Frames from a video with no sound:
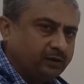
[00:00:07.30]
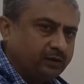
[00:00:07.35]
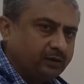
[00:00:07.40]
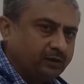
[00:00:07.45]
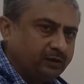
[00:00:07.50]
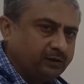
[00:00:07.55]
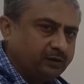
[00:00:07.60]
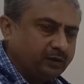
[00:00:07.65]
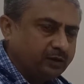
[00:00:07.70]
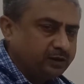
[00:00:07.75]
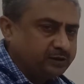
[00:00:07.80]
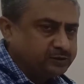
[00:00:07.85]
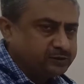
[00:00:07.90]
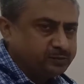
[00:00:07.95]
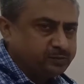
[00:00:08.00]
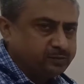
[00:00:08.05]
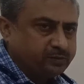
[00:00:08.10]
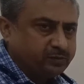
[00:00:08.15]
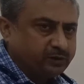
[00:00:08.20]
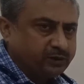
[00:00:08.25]
In the
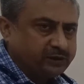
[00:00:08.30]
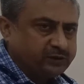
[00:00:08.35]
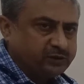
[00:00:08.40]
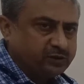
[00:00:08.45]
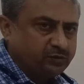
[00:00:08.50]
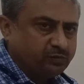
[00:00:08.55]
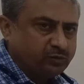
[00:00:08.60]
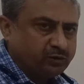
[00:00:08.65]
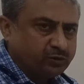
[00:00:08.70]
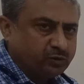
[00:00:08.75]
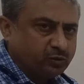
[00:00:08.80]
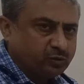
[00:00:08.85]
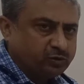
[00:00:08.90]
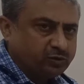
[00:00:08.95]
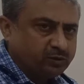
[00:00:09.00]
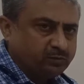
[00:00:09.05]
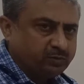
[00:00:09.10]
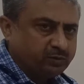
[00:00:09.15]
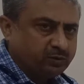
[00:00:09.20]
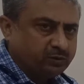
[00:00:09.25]
last lecture, we talked
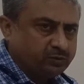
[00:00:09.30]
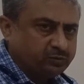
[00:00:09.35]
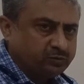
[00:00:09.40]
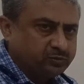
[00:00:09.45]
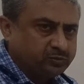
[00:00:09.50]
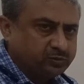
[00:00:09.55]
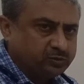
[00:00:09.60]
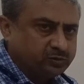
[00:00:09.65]
about